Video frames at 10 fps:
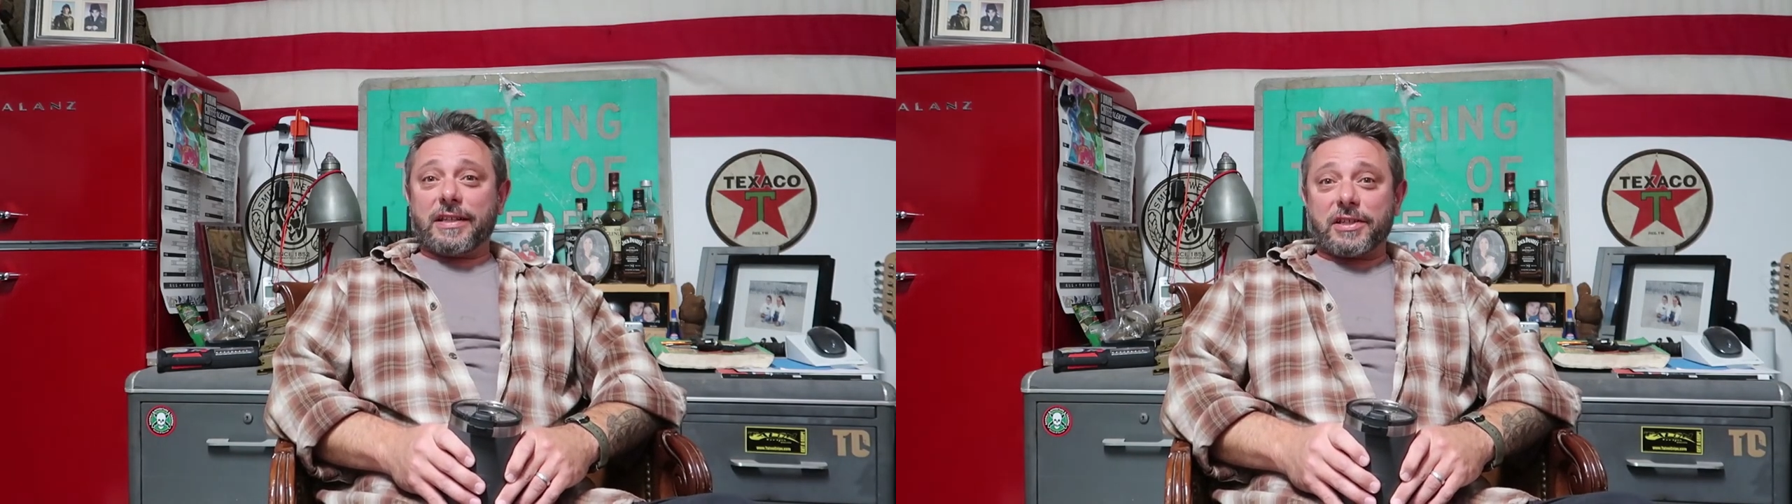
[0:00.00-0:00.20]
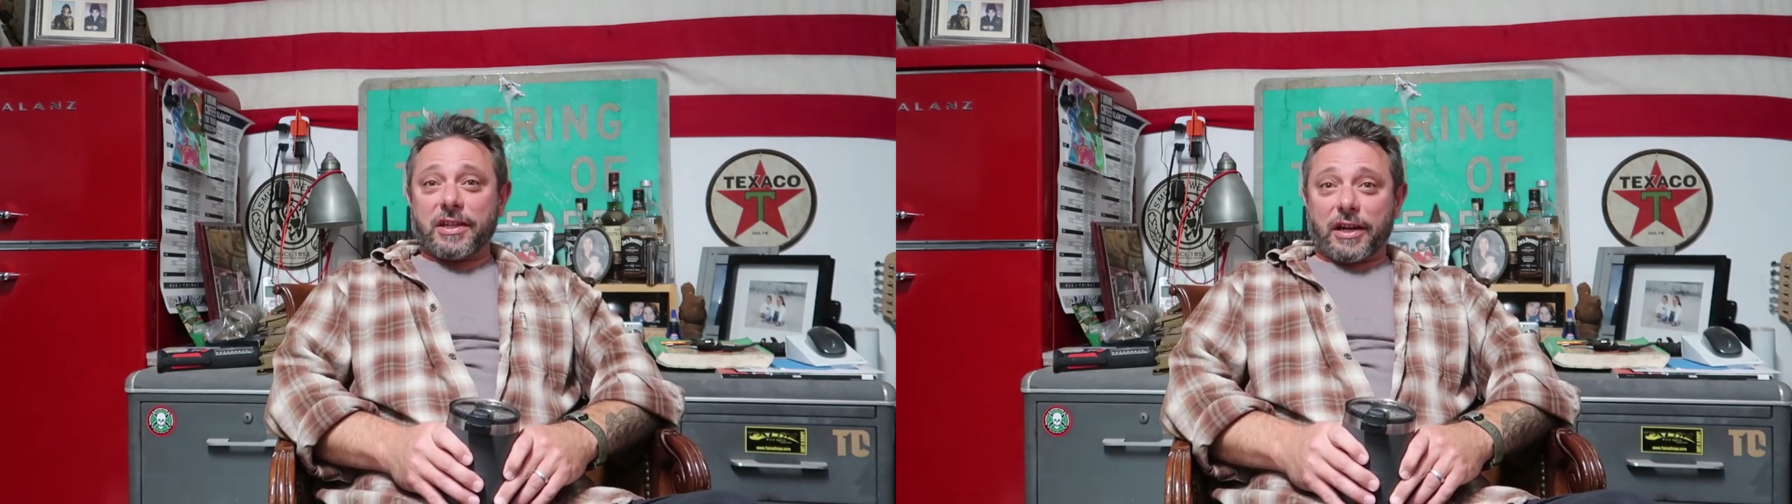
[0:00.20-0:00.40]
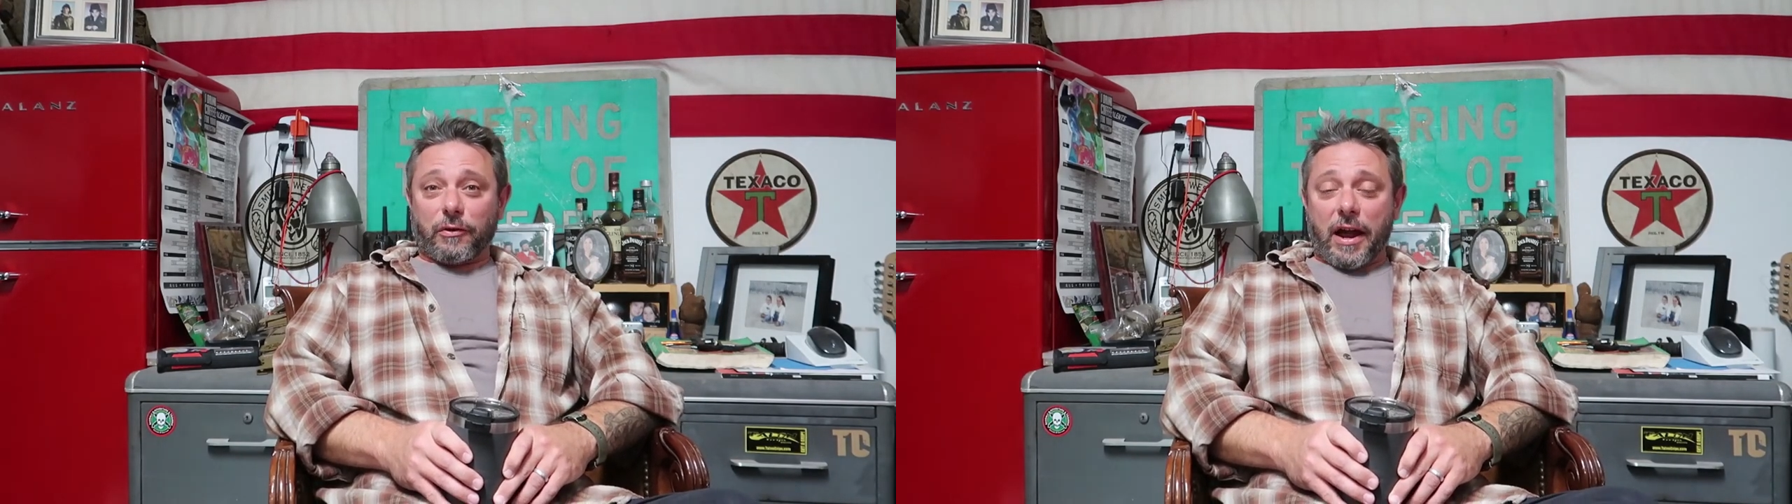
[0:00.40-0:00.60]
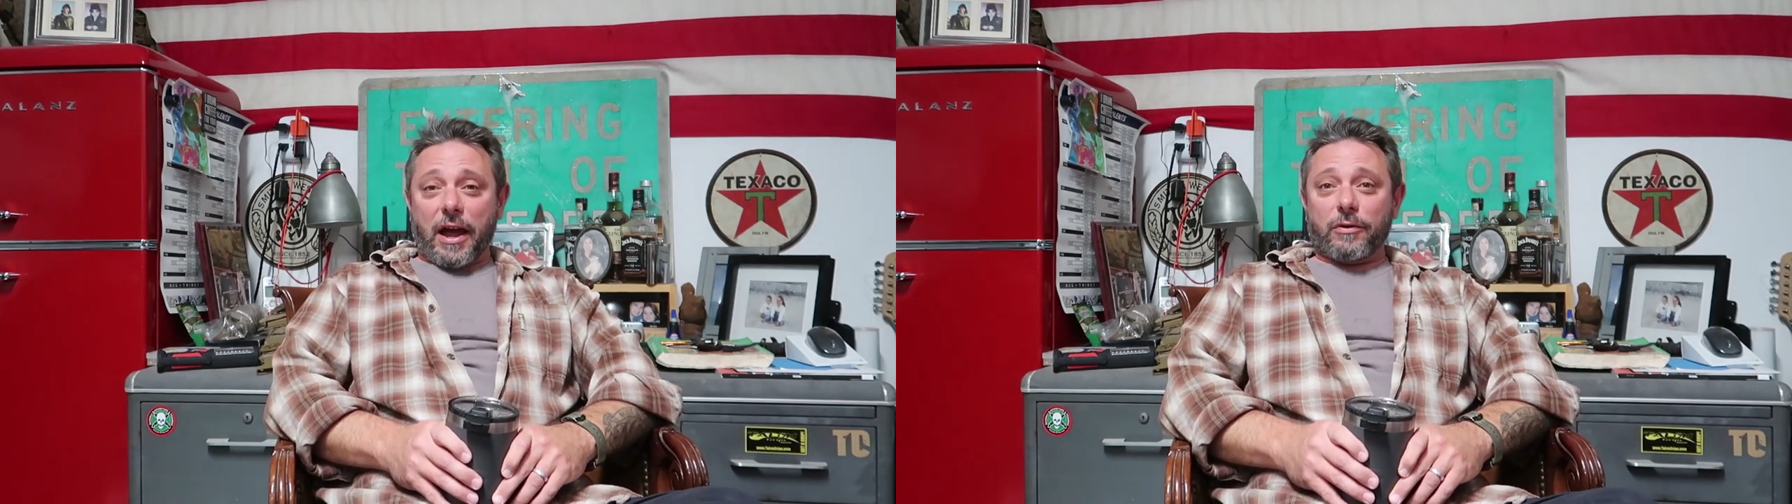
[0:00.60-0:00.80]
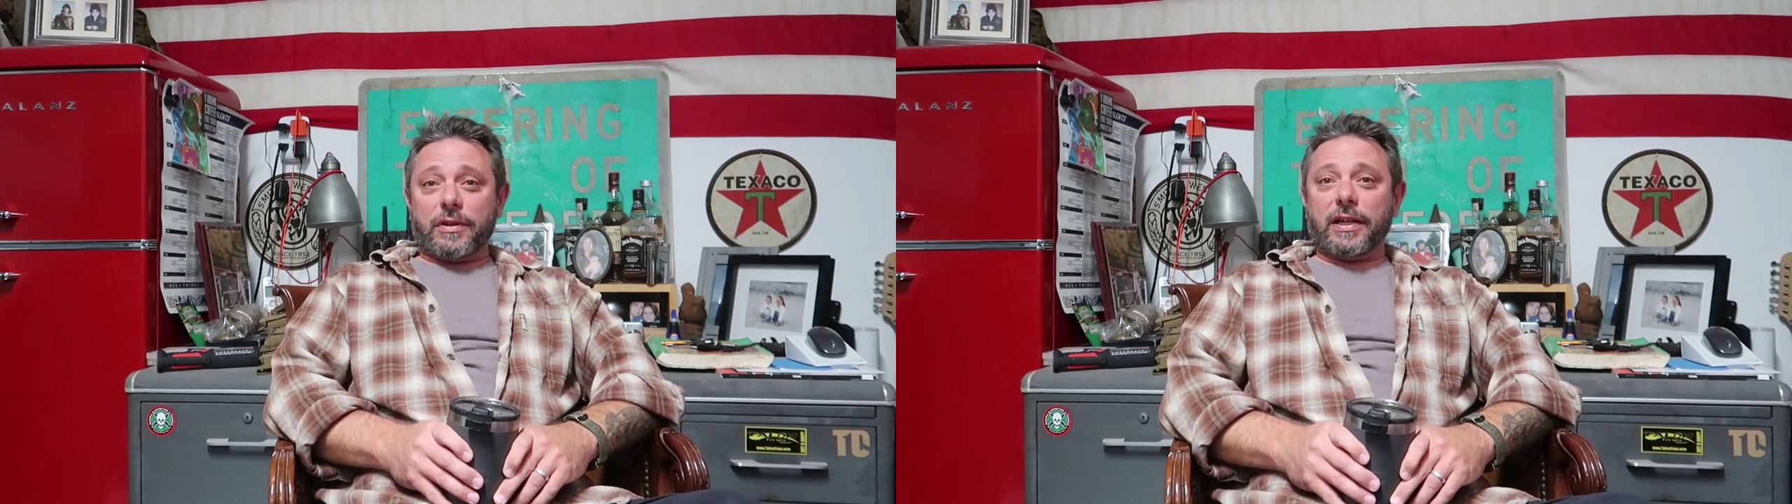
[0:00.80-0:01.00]
to stick
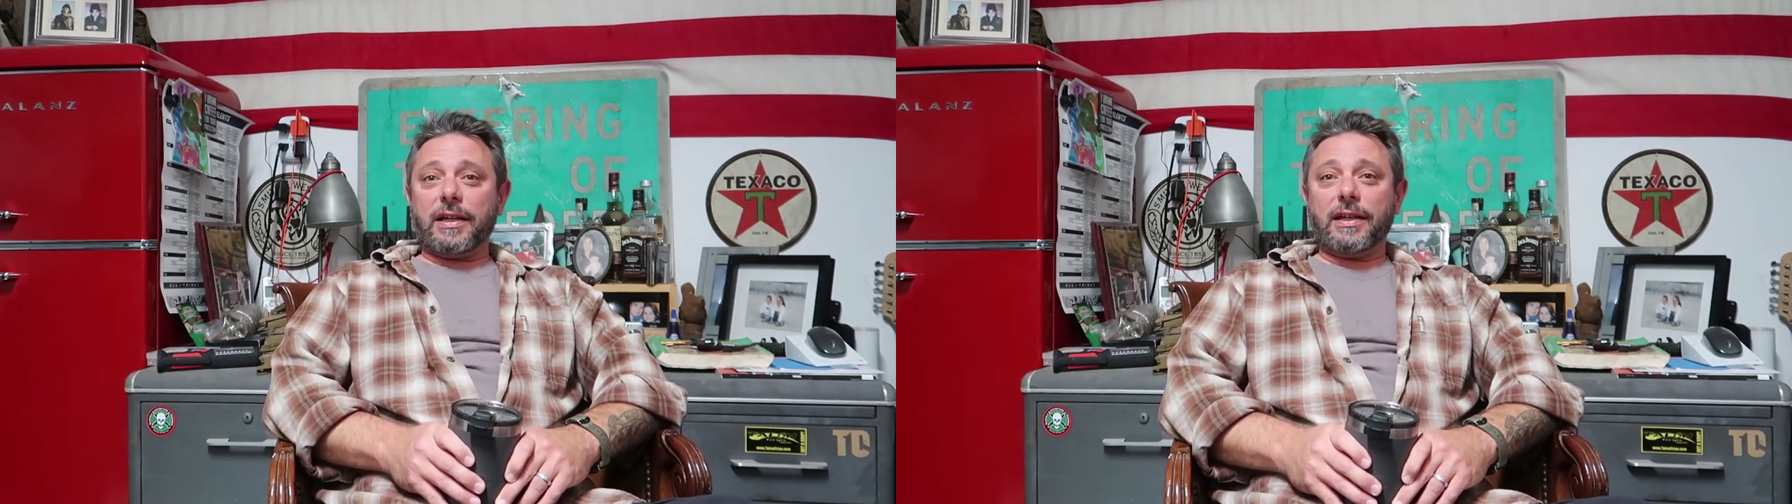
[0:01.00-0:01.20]
around